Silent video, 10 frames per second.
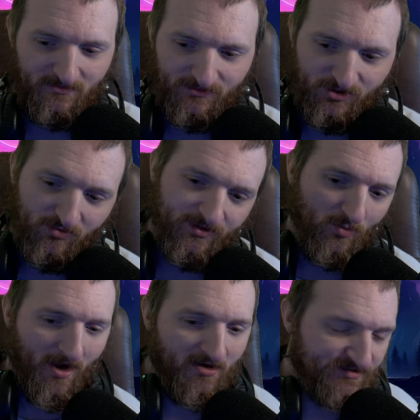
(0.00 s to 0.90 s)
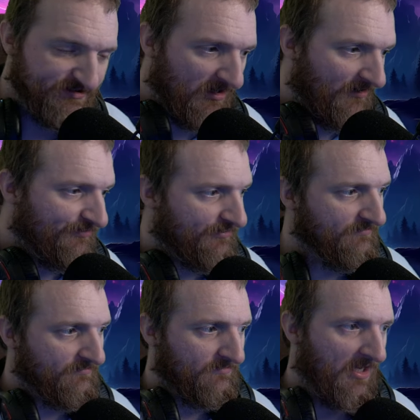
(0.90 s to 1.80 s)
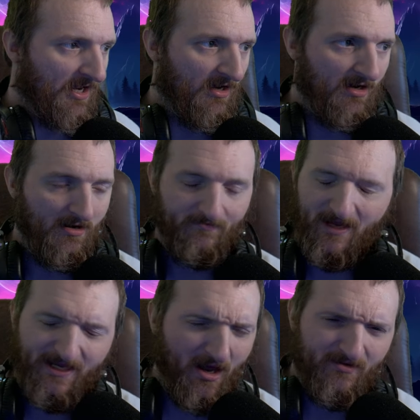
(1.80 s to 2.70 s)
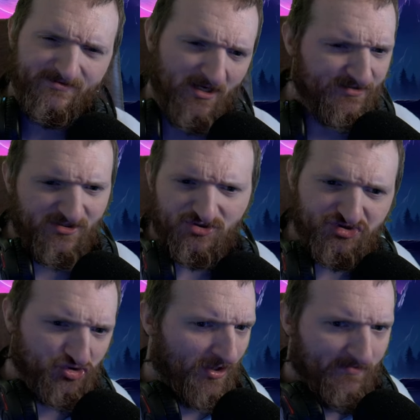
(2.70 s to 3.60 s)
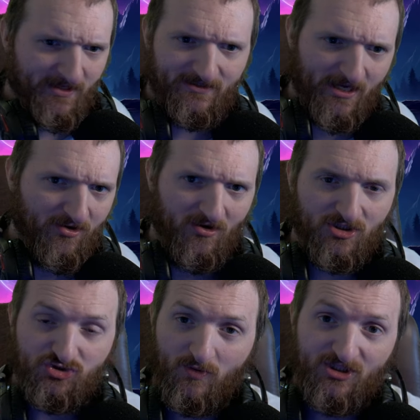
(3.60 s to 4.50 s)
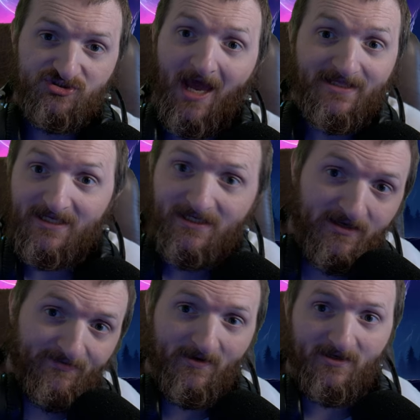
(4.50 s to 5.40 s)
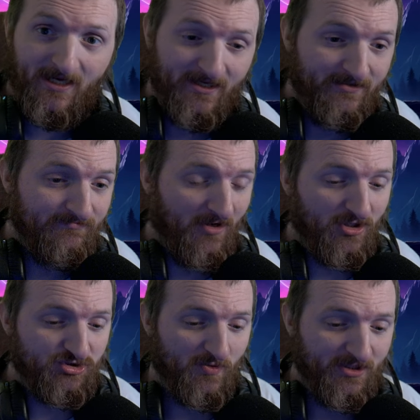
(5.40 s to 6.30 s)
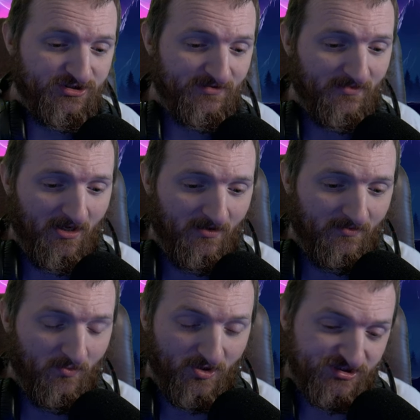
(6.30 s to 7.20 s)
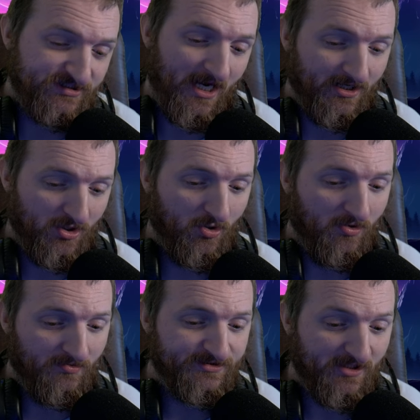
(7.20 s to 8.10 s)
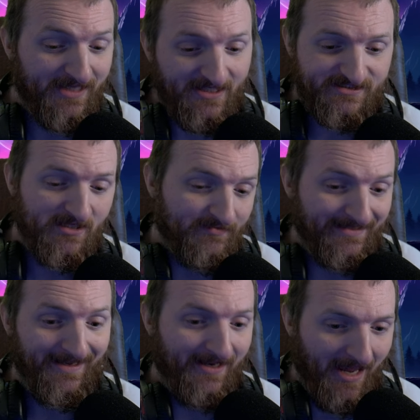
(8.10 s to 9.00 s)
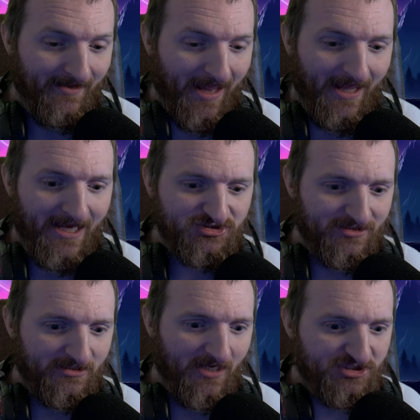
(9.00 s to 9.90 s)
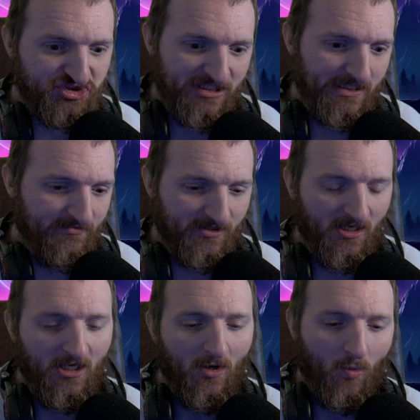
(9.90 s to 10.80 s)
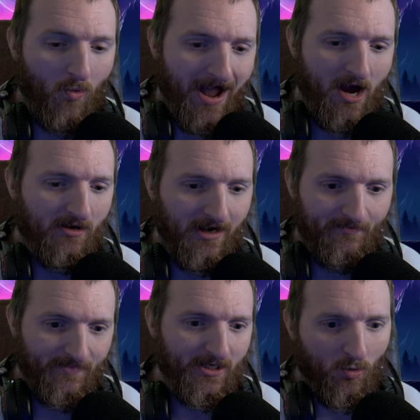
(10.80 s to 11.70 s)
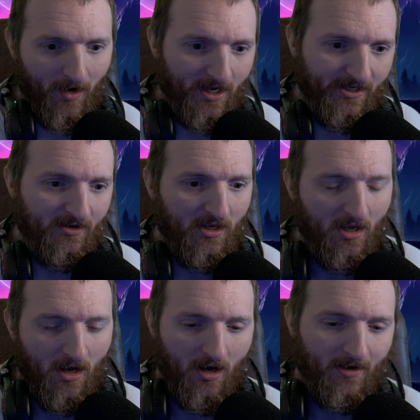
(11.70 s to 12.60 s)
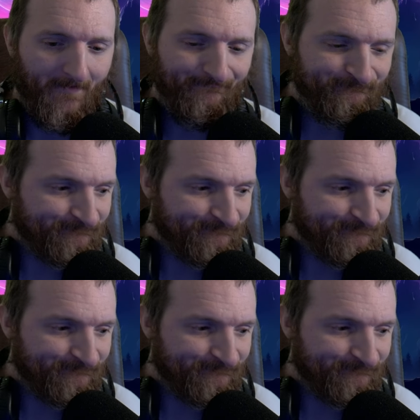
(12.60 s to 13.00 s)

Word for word: doing the WoW stuff um, and I was also streaming there on Twitch. I did get affiliated on Twitch, um, which is kind of cool. So that's something that I, I, actually achieved while I've been away. Um,